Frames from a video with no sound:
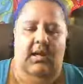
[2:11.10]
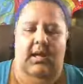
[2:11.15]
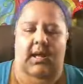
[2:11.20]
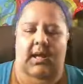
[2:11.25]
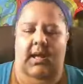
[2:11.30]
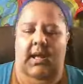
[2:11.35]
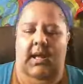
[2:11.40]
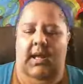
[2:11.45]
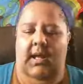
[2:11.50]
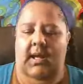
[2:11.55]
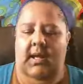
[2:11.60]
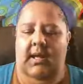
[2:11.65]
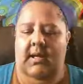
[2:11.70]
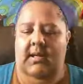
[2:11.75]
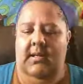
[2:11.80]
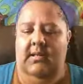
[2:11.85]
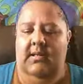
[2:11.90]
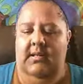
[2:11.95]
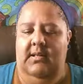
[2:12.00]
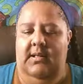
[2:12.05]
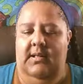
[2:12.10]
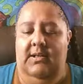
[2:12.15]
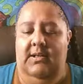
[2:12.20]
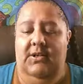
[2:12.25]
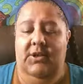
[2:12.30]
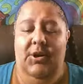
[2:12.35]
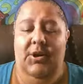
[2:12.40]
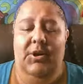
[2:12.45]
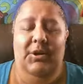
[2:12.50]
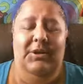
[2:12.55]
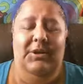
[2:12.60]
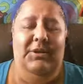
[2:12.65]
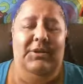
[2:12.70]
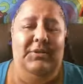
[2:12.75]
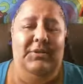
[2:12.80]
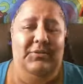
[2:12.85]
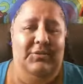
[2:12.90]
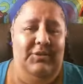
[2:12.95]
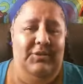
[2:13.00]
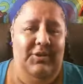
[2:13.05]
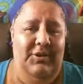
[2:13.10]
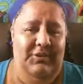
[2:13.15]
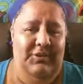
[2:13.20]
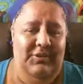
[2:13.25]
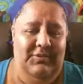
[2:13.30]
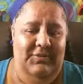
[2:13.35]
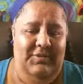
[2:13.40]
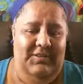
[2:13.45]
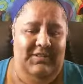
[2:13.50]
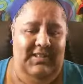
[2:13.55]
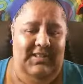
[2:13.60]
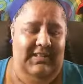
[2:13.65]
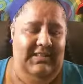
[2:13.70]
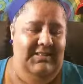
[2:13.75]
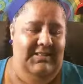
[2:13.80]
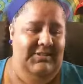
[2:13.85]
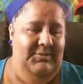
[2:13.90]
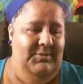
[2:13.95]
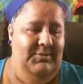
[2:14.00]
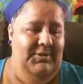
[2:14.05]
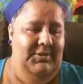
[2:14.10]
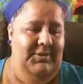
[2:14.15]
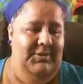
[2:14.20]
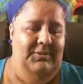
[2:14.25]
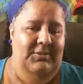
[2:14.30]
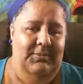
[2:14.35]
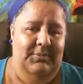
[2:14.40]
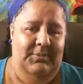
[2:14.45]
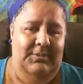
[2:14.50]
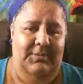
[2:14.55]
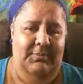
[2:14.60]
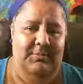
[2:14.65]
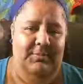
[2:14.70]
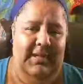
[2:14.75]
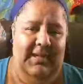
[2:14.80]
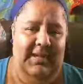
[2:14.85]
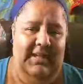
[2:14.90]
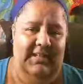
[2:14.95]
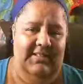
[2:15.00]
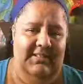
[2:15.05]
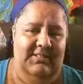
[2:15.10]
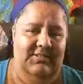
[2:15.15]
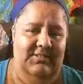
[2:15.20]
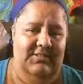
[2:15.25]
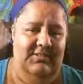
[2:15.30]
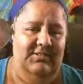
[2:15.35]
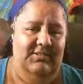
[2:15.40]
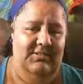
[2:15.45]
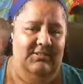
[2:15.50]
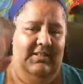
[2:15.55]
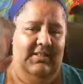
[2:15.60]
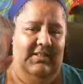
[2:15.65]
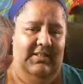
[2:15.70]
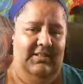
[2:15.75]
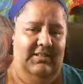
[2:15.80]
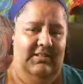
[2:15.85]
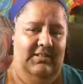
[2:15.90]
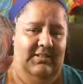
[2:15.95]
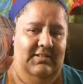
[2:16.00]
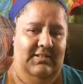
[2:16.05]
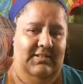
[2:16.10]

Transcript: And not only the front of the deck is pretty cool, but the back is also like